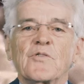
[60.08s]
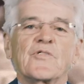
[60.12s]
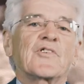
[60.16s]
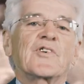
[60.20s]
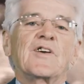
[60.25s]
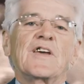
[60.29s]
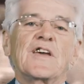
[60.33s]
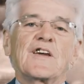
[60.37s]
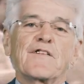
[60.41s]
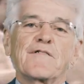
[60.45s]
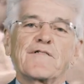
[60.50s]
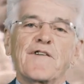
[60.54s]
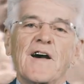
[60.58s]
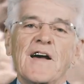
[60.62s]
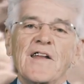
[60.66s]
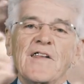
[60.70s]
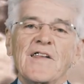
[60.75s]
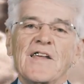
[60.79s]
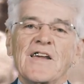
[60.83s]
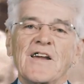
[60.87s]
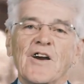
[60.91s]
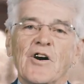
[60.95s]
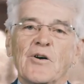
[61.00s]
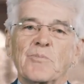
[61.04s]
seek
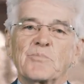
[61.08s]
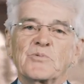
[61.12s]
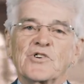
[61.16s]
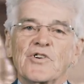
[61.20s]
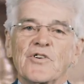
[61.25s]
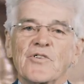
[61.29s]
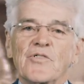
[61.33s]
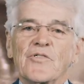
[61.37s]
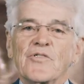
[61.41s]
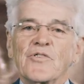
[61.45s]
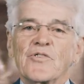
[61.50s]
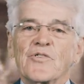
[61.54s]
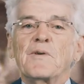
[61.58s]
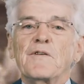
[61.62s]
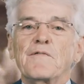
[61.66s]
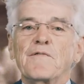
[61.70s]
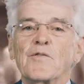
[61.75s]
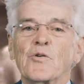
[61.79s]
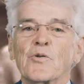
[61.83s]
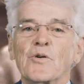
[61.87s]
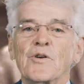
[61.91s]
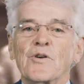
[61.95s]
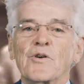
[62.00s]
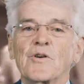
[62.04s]
funding options
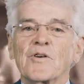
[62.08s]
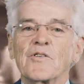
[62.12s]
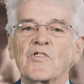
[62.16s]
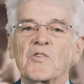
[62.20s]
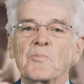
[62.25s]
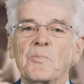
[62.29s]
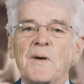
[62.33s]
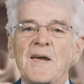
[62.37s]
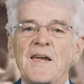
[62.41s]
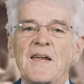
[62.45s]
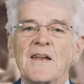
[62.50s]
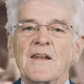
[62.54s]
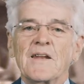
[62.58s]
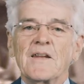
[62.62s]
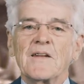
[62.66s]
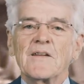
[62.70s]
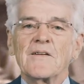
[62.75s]
before you can spend.